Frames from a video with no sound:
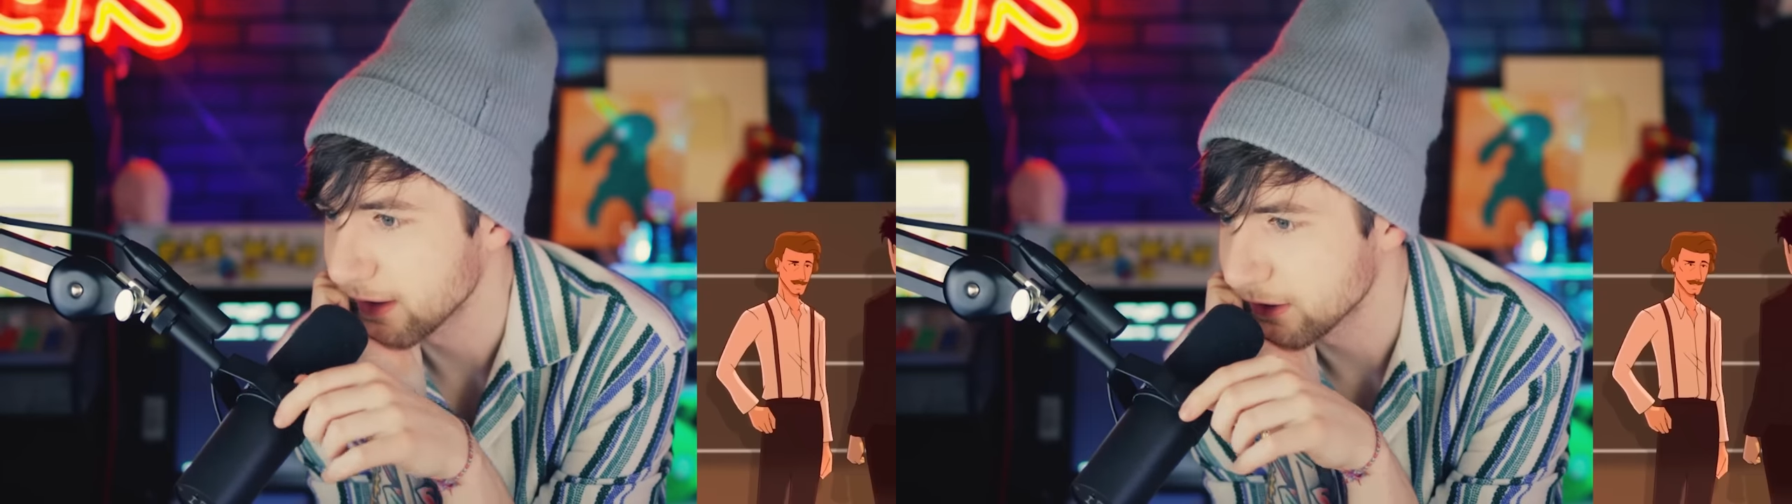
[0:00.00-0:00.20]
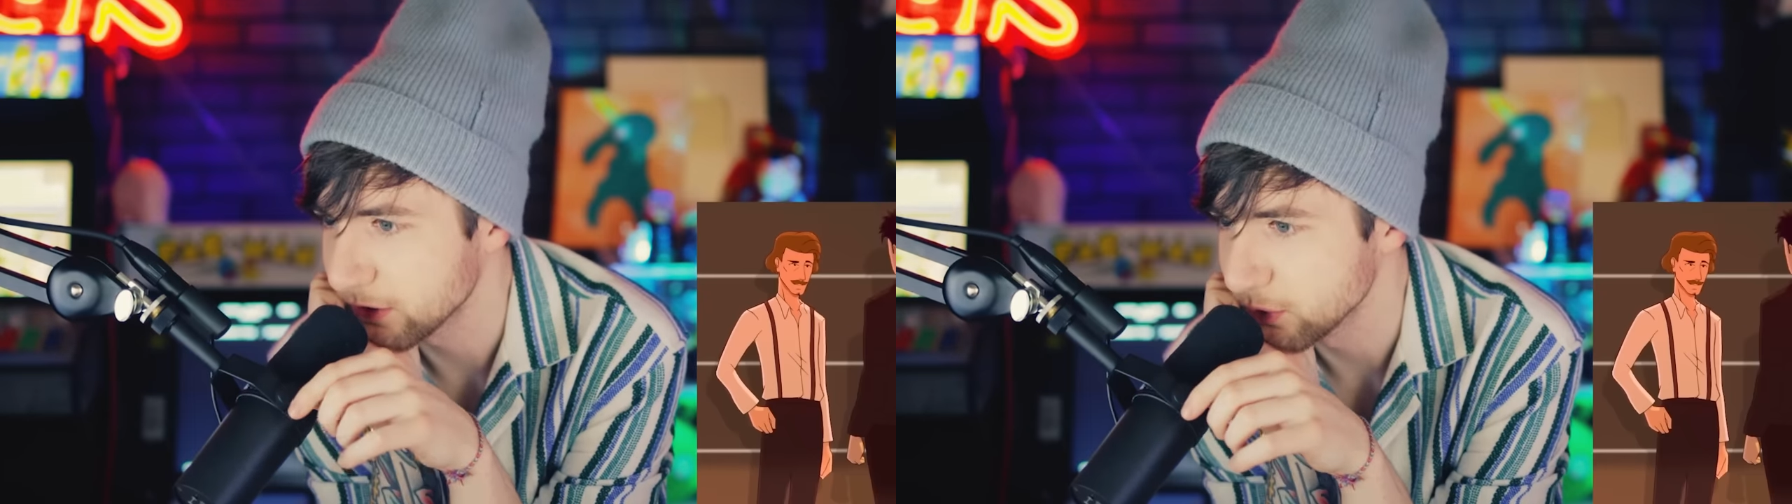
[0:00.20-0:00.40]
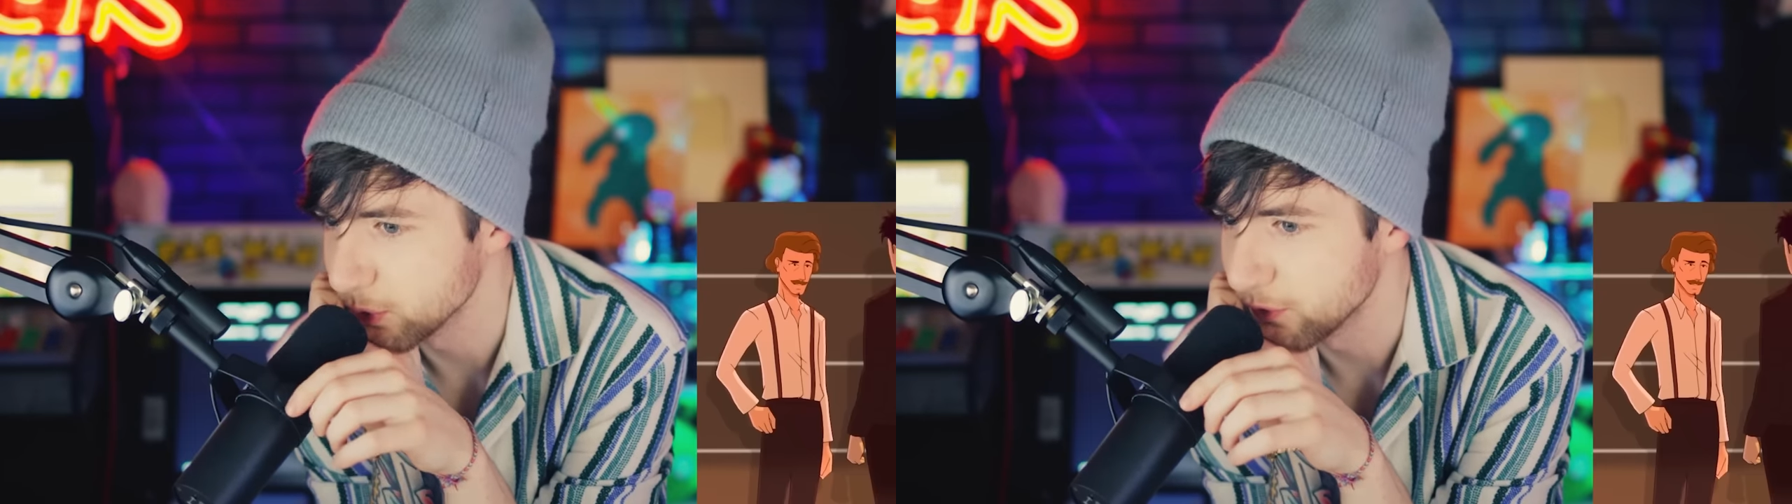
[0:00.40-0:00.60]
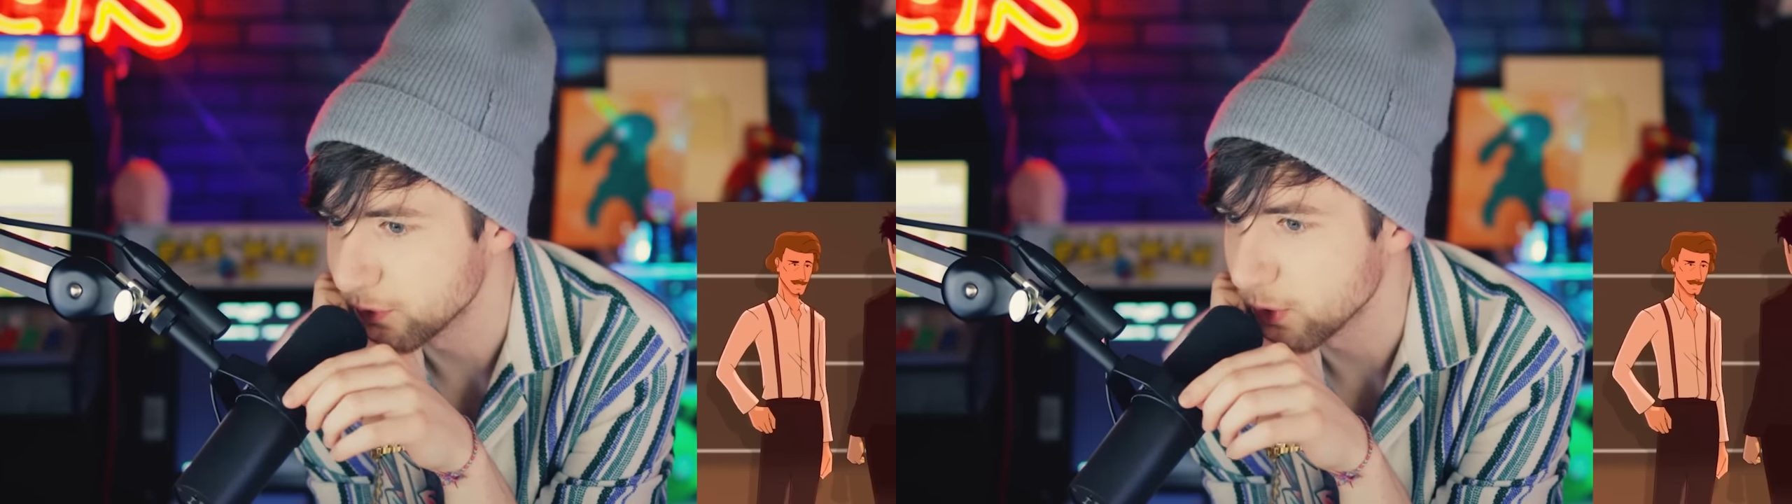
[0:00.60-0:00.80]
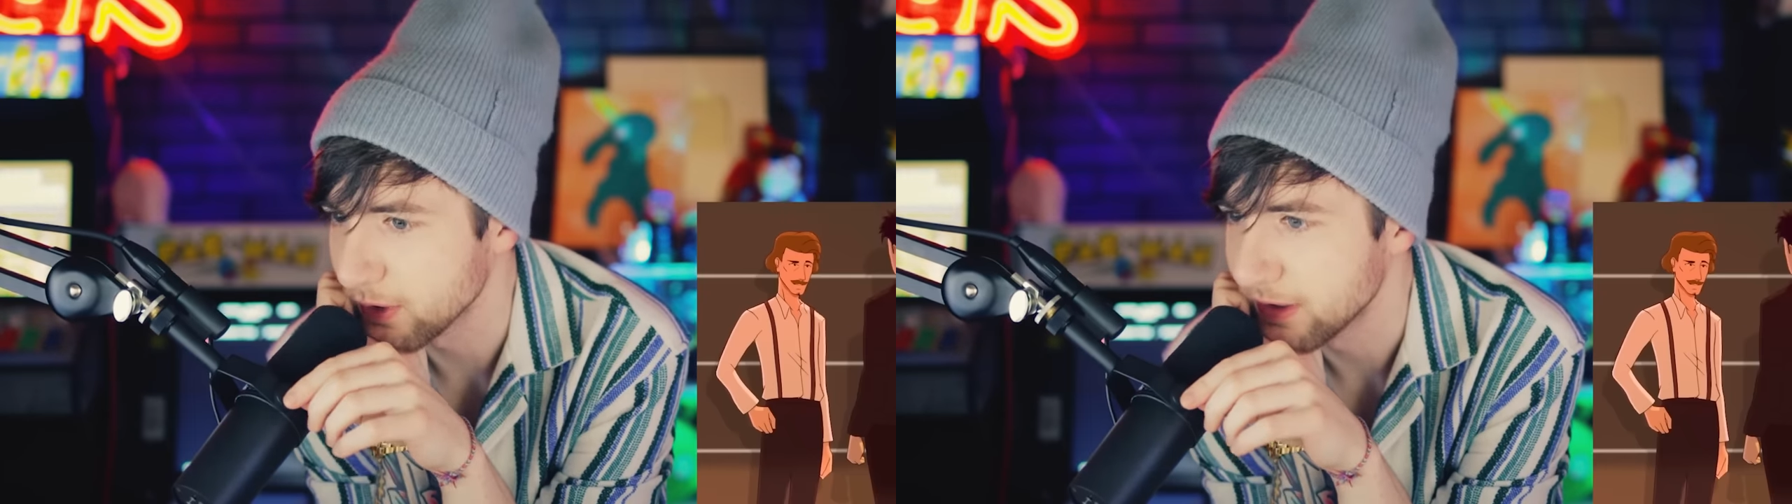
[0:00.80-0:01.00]
character to root
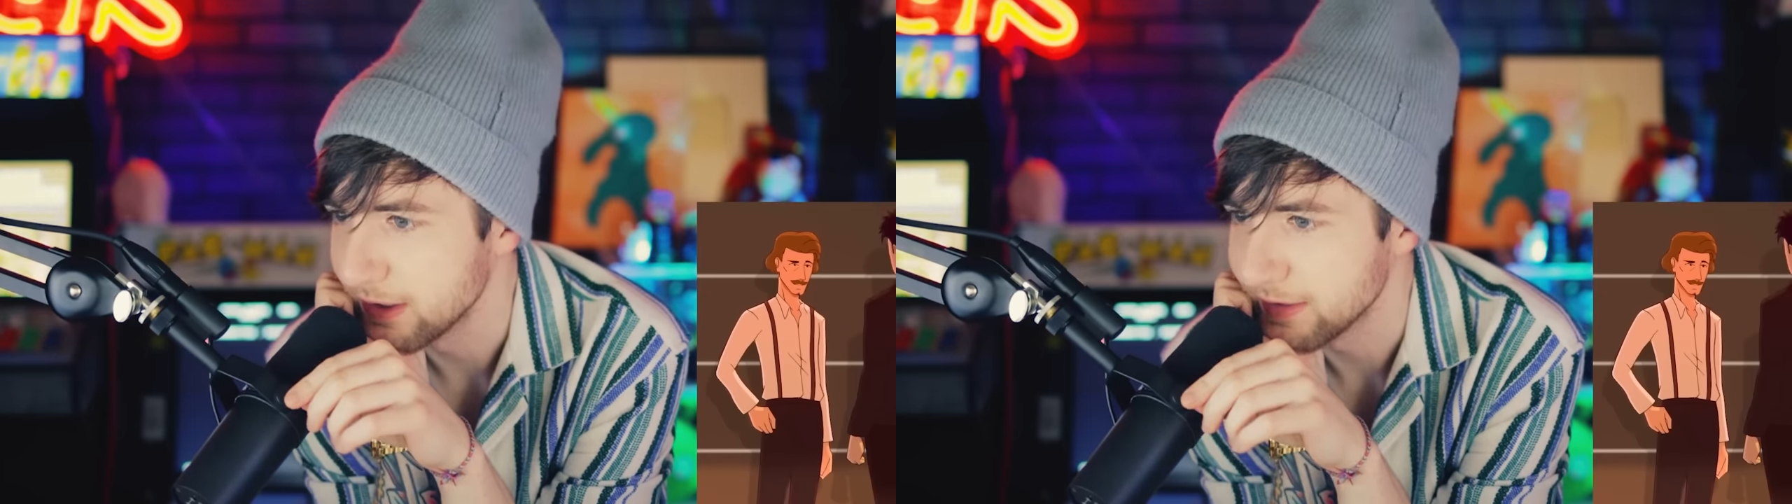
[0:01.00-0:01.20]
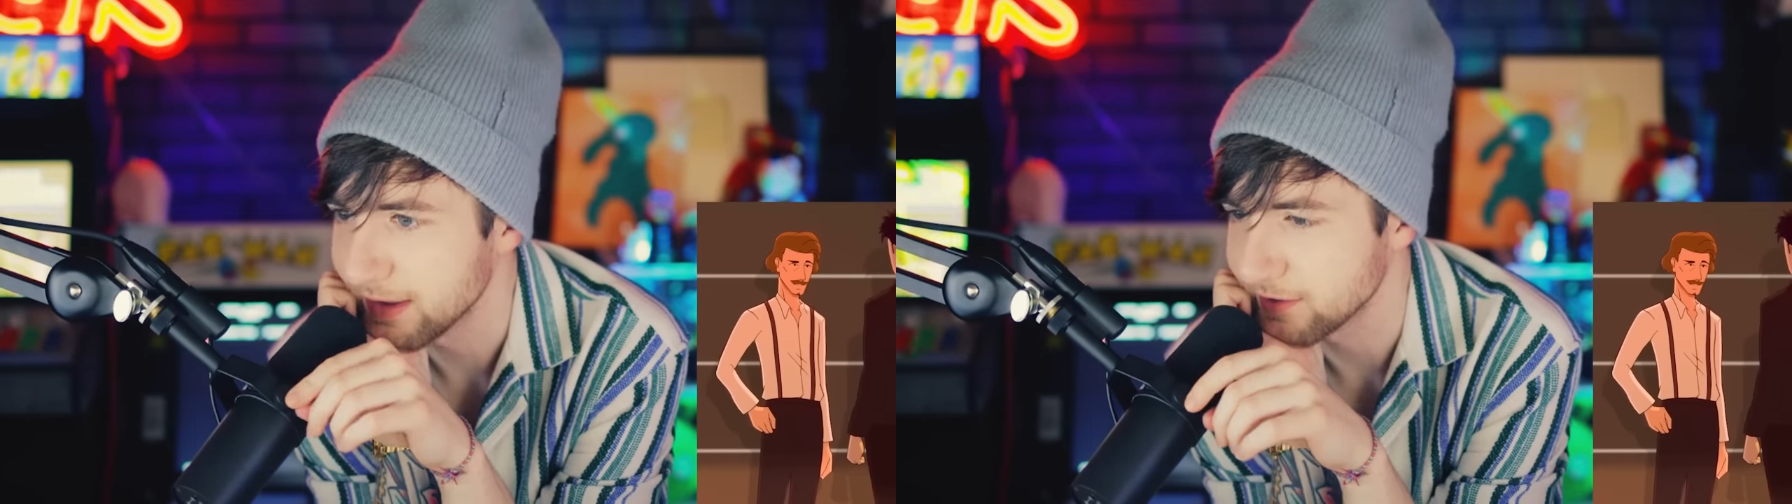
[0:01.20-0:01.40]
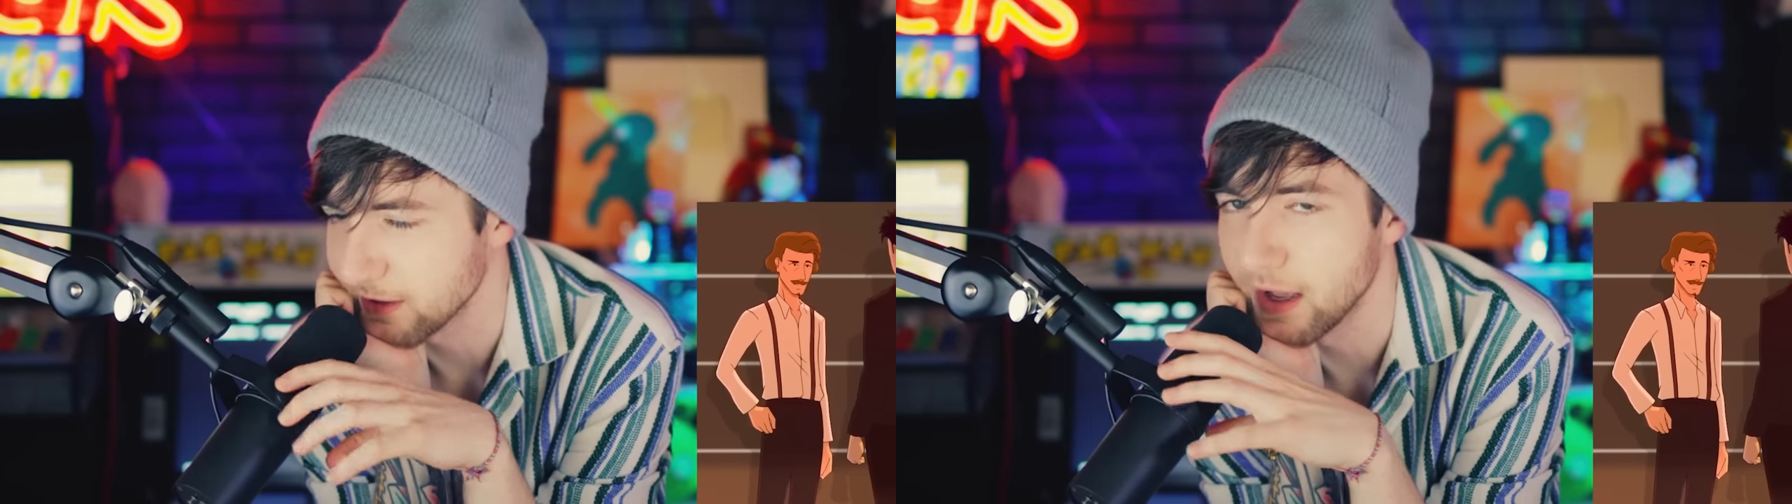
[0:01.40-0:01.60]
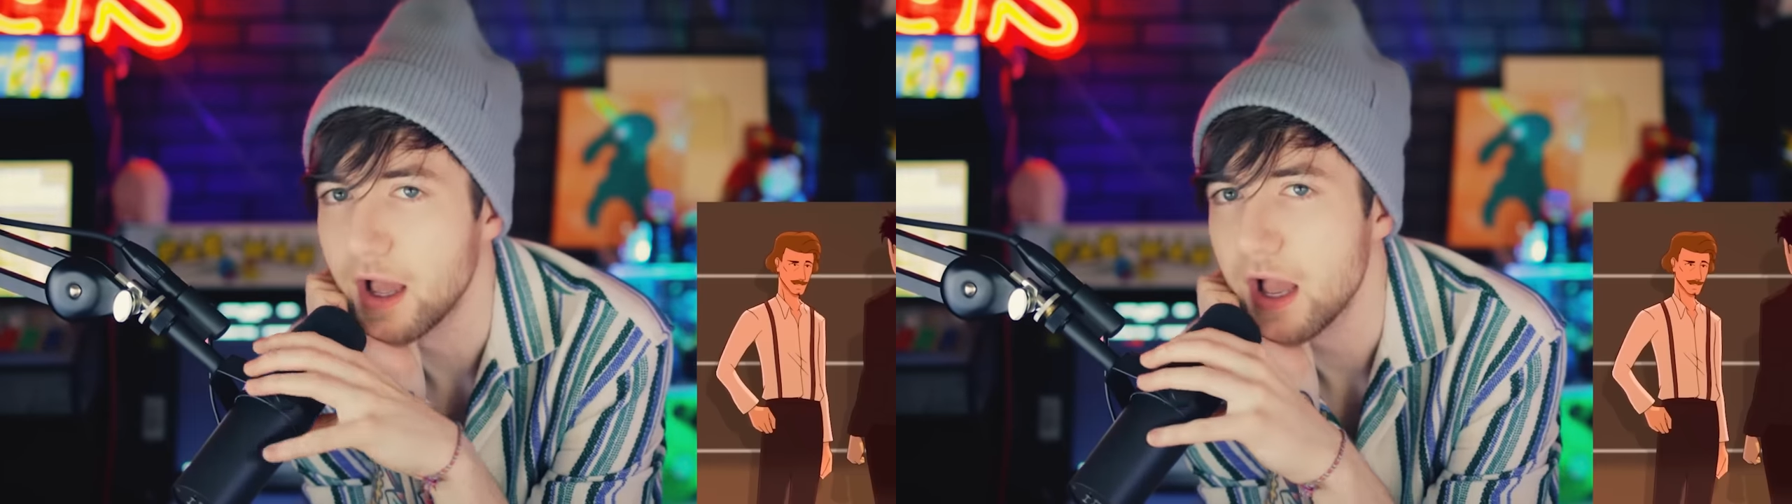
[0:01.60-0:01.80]
for, the guy's like,